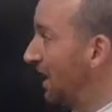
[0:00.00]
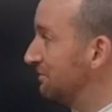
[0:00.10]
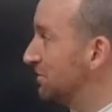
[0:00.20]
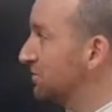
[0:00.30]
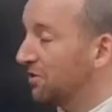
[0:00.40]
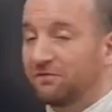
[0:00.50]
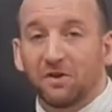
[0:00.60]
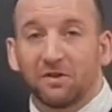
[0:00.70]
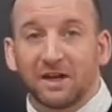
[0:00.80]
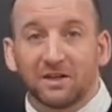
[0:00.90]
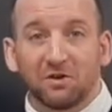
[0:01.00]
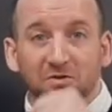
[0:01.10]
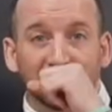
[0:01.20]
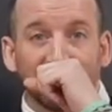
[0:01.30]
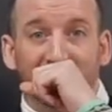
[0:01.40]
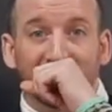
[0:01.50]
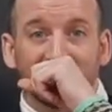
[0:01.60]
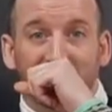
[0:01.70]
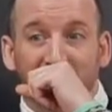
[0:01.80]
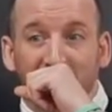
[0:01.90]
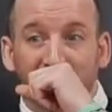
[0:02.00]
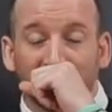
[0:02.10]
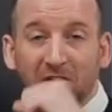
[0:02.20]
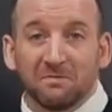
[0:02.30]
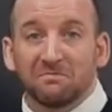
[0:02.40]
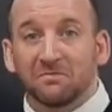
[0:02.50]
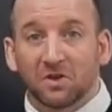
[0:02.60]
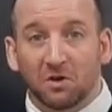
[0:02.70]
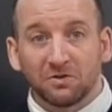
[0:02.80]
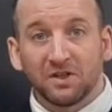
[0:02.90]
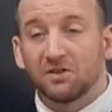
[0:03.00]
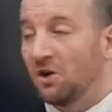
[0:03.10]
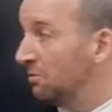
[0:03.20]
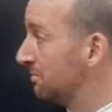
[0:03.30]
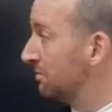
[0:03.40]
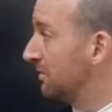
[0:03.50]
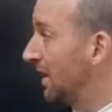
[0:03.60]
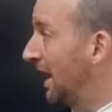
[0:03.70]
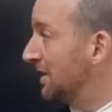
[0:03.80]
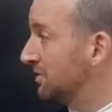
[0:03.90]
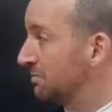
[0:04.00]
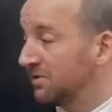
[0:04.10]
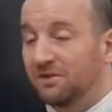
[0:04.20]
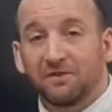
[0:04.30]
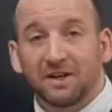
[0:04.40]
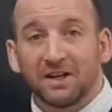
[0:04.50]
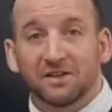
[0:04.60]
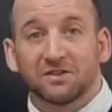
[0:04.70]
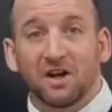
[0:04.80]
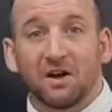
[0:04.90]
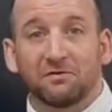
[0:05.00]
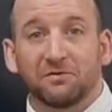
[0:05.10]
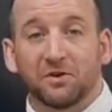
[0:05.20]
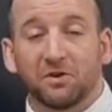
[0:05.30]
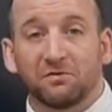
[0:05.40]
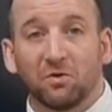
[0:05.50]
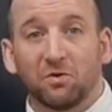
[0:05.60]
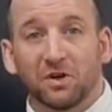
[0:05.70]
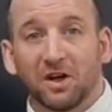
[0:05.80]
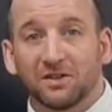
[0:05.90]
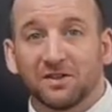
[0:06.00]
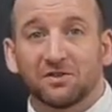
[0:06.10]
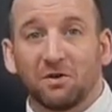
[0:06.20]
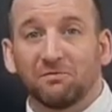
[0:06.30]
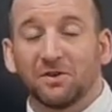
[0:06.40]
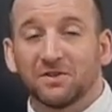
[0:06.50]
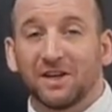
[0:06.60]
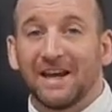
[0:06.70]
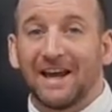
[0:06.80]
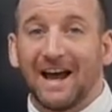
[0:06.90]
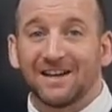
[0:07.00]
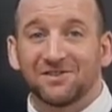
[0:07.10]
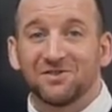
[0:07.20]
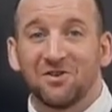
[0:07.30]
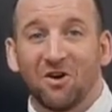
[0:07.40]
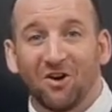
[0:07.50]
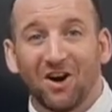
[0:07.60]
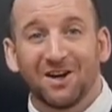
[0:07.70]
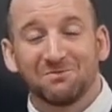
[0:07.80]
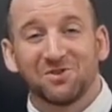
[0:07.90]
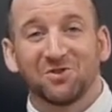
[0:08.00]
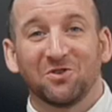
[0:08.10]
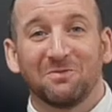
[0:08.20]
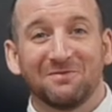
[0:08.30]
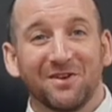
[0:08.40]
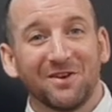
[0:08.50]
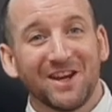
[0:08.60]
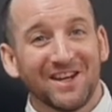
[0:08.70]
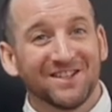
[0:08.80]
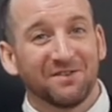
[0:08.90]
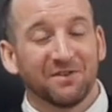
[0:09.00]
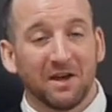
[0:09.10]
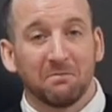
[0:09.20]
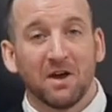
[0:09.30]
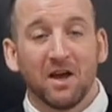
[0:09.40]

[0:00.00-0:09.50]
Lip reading: just got a few thank yous. Firstly to Code TESOL, and specifically the staff who've organised this conference. It has not, I'm sure, been very easy for them.